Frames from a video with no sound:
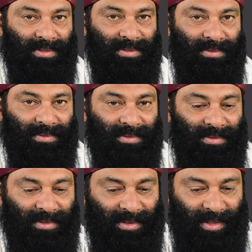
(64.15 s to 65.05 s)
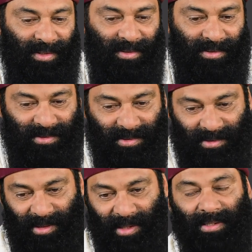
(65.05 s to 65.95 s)
is the greatest
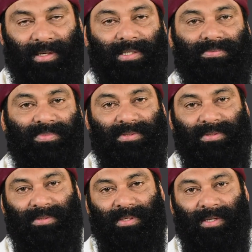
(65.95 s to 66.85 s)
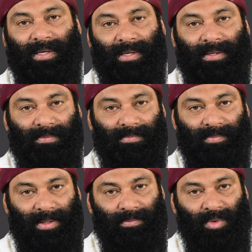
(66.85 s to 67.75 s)
enlightenment.
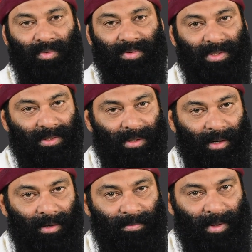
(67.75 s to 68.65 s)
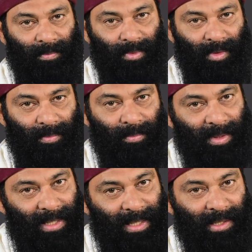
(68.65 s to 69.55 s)
But move in the crowd, but be,
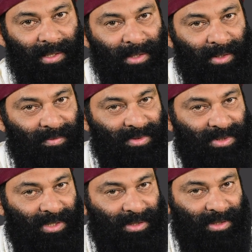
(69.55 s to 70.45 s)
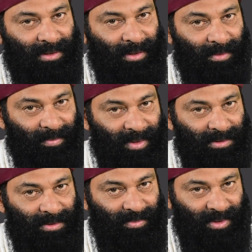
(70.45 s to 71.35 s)
be an individual in the crowd
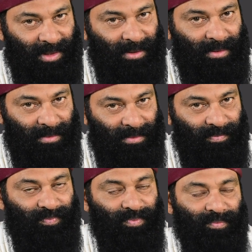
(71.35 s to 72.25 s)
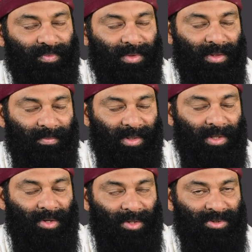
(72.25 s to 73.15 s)
means be a
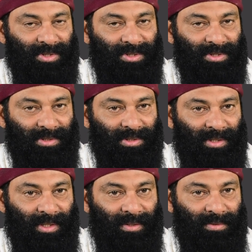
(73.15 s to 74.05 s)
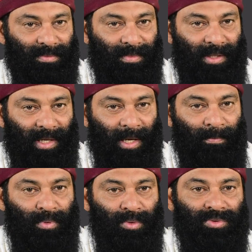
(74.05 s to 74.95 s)
be conscious in the crowd.
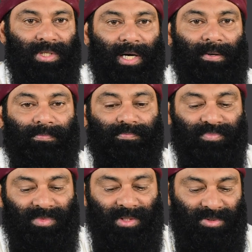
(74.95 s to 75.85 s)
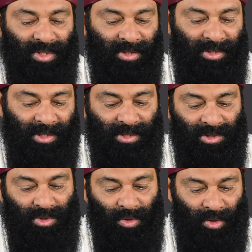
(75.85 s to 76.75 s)
A Buddha, the 13th
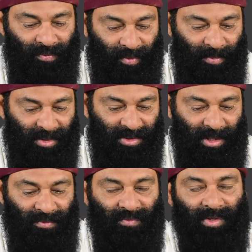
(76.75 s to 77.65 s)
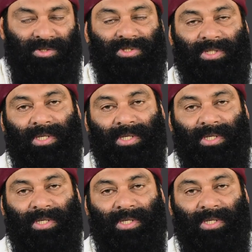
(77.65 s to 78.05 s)
story from the Zen flesh,